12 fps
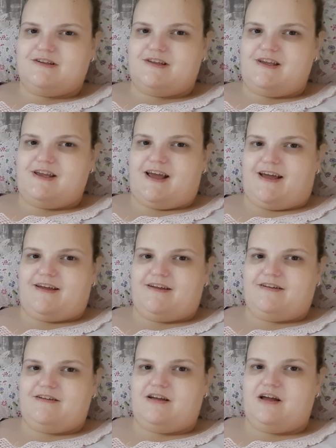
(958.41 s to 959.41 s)
Yeah.
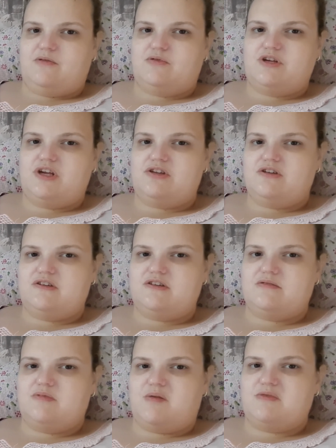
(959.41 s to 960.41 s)
What are you doing
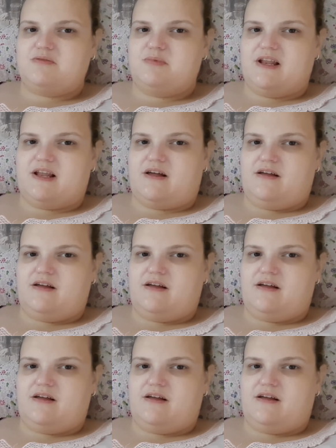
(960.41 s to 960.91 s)
to Mama's pillow?